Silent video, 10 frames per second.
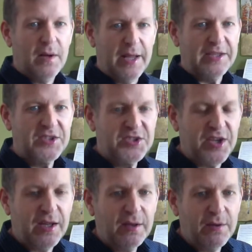Let's
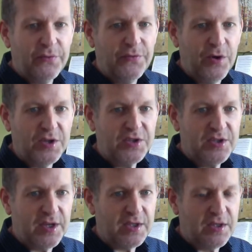sing the first
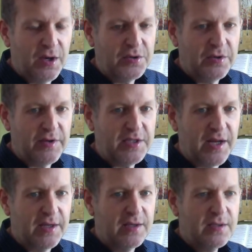6 notes of
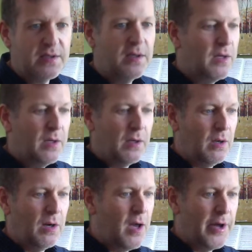EastEnders.
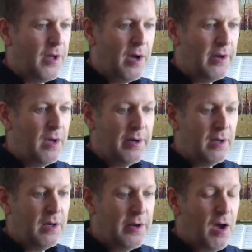La da da
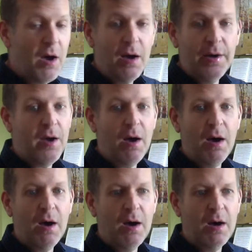da da
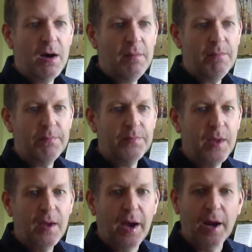da.
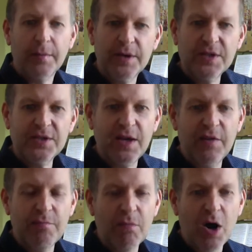And I'm going to see
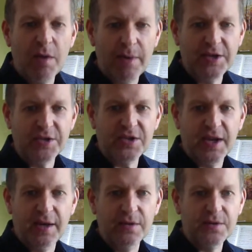if my major
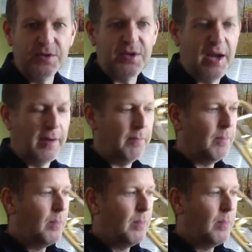scale is the same.